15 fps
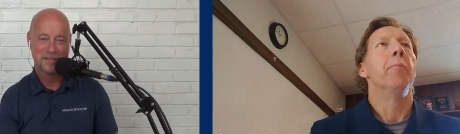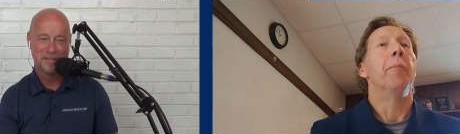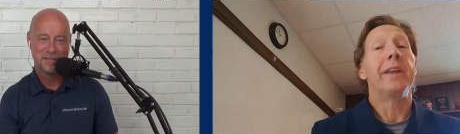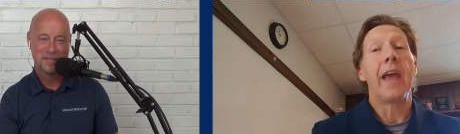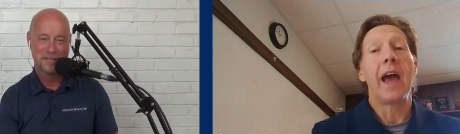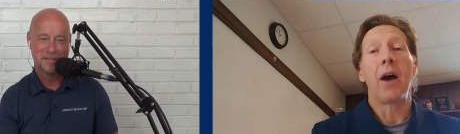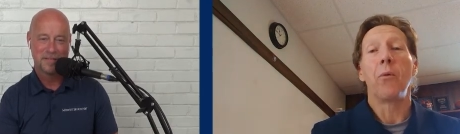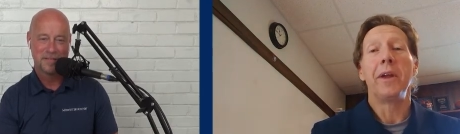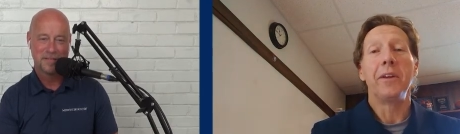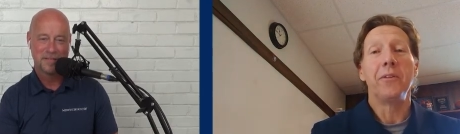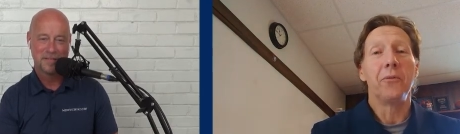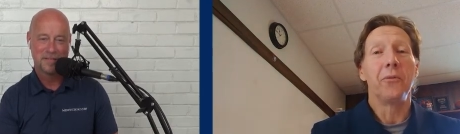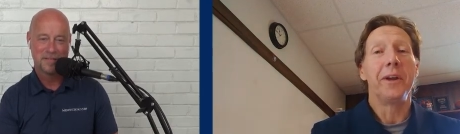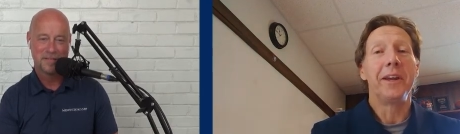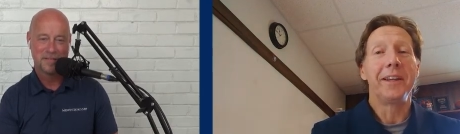Speaker 1: But, yeah,
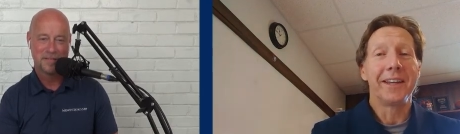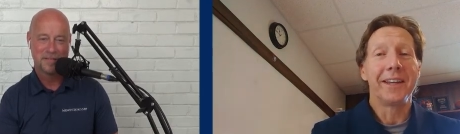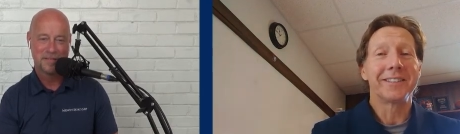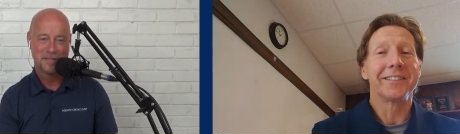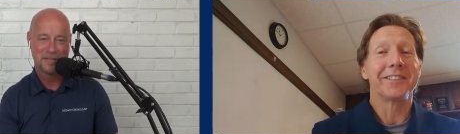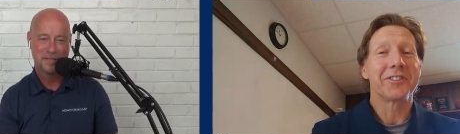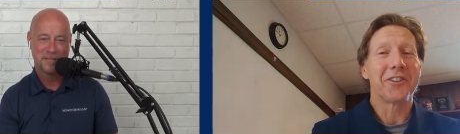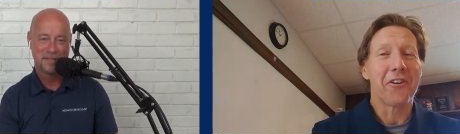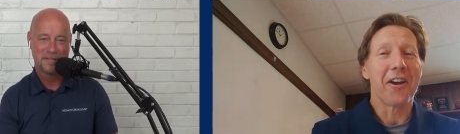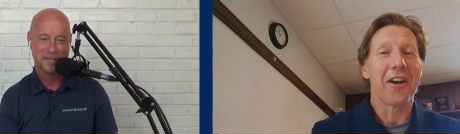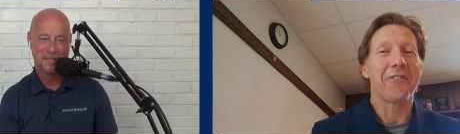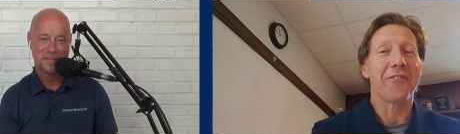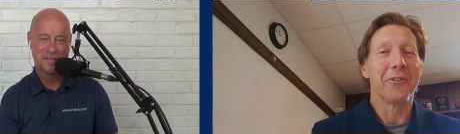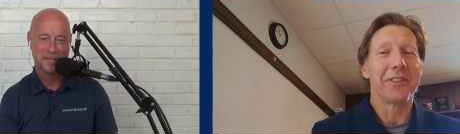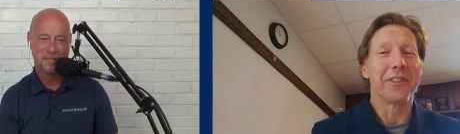we we get to start
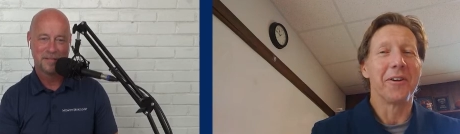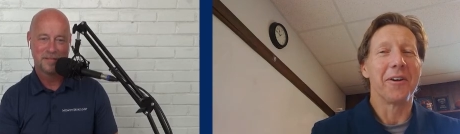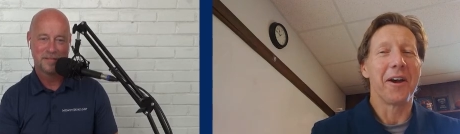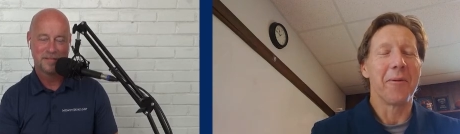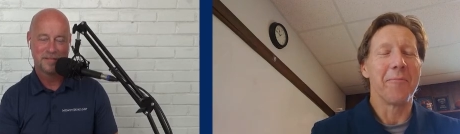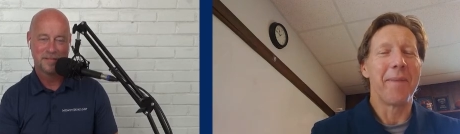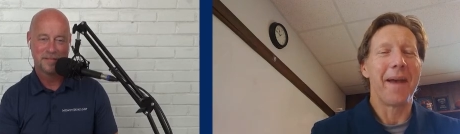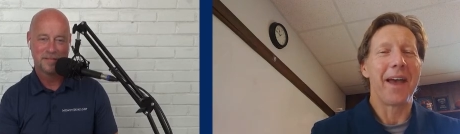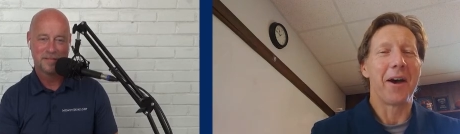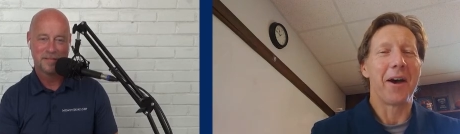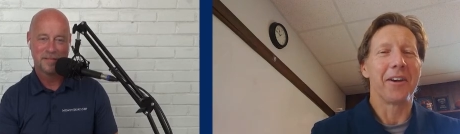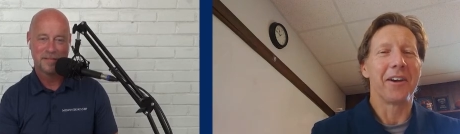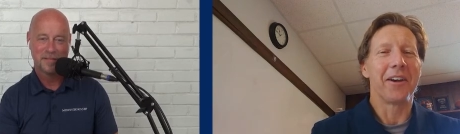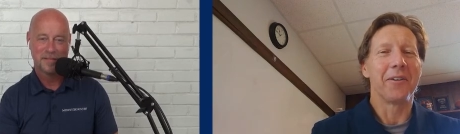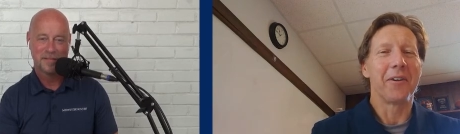off with a,
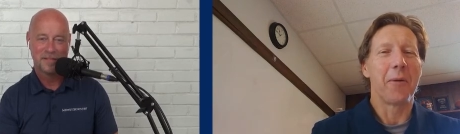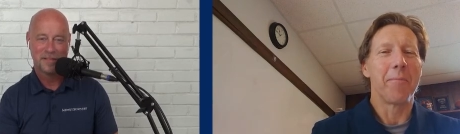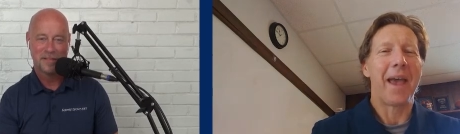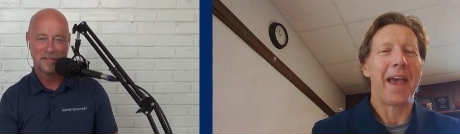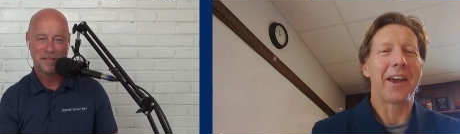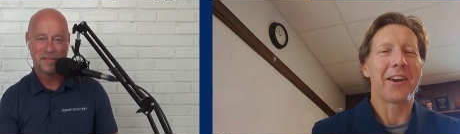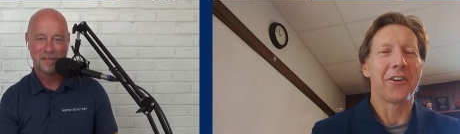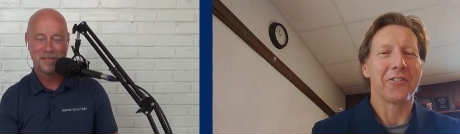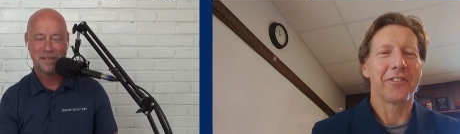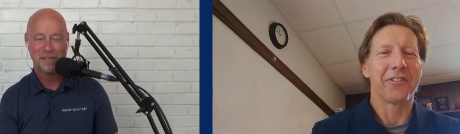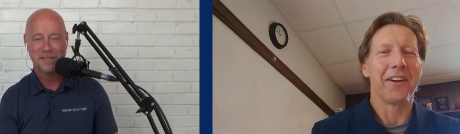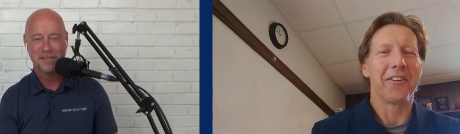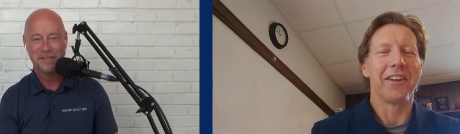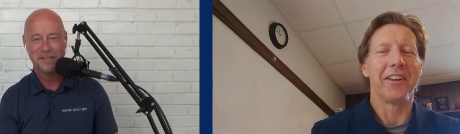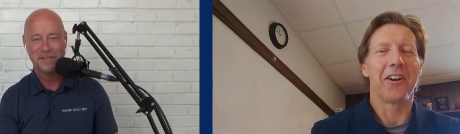a, a banner
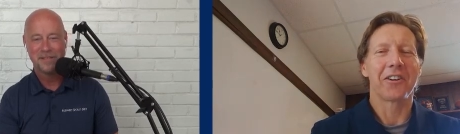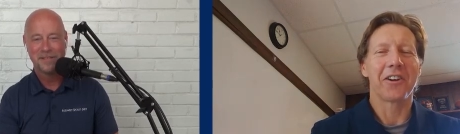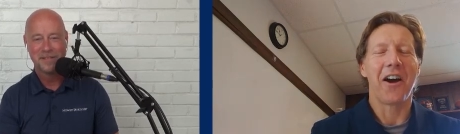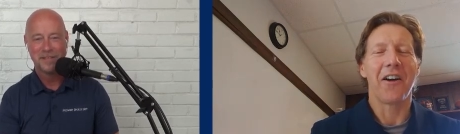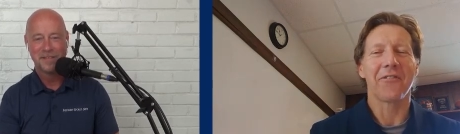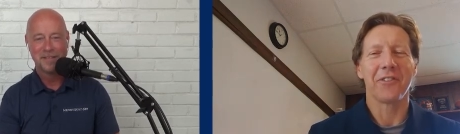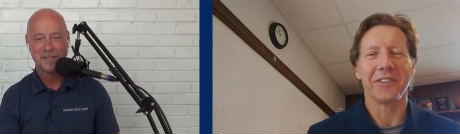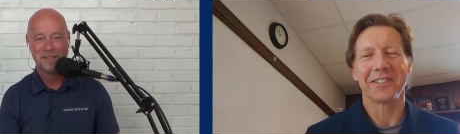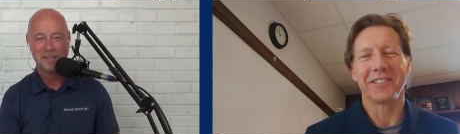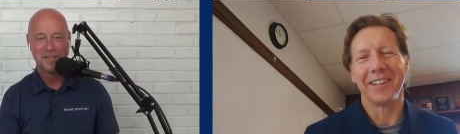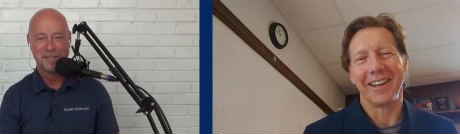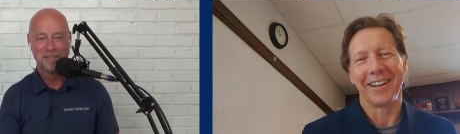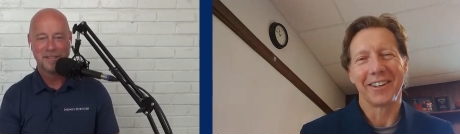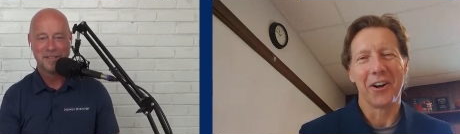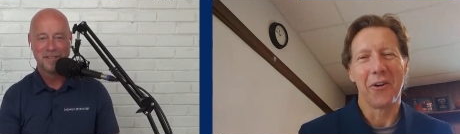there in our conference
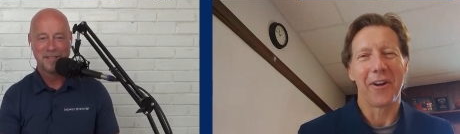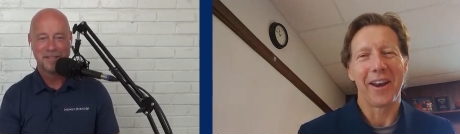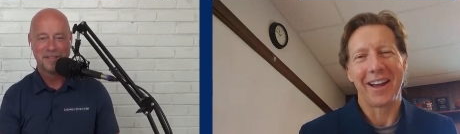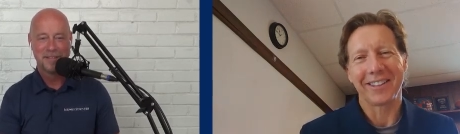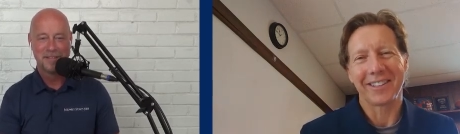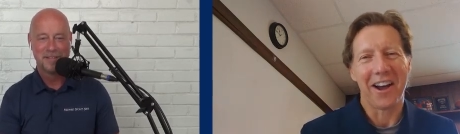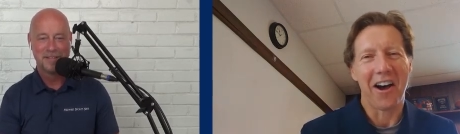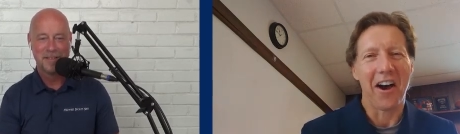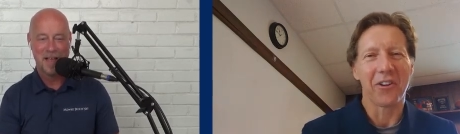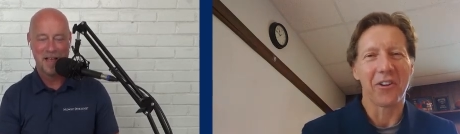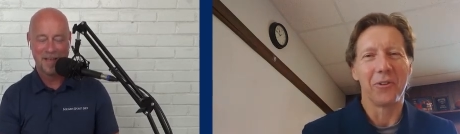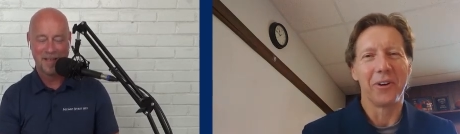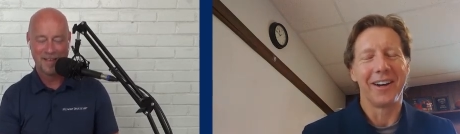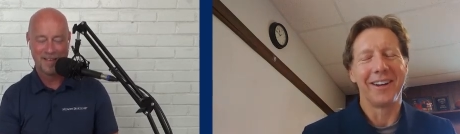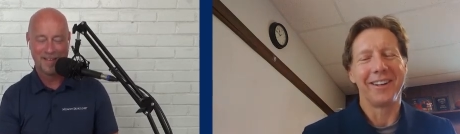uh, going out to
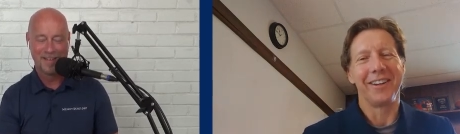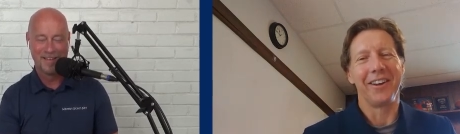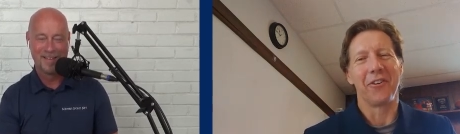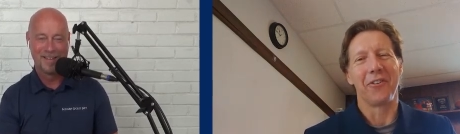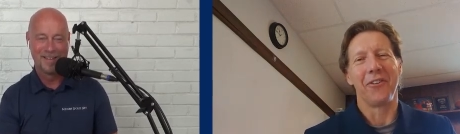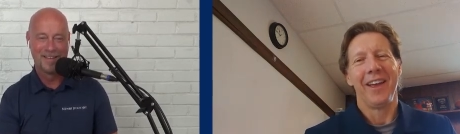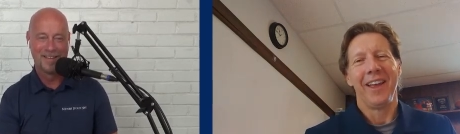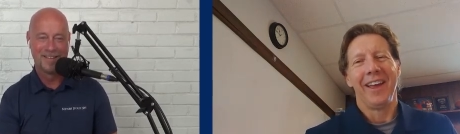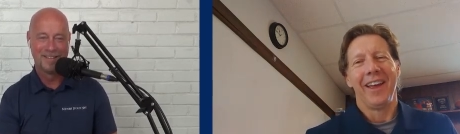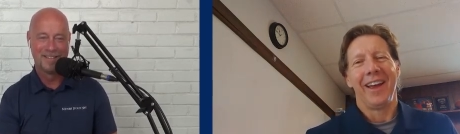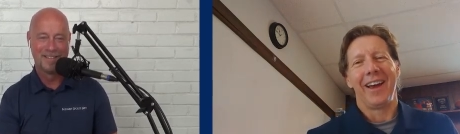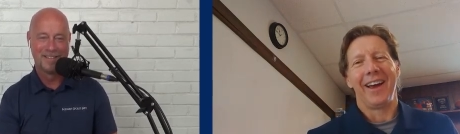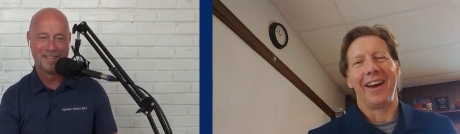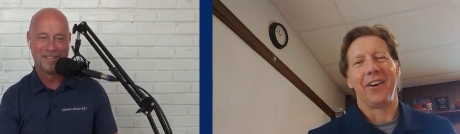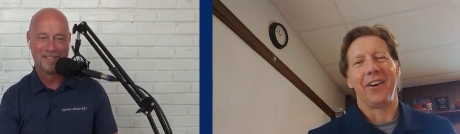Ottawa, you know,
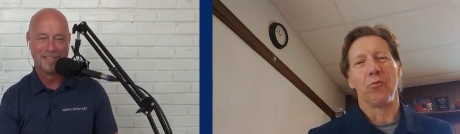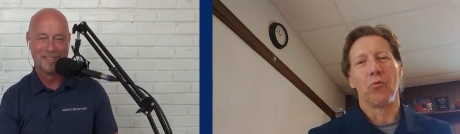uh,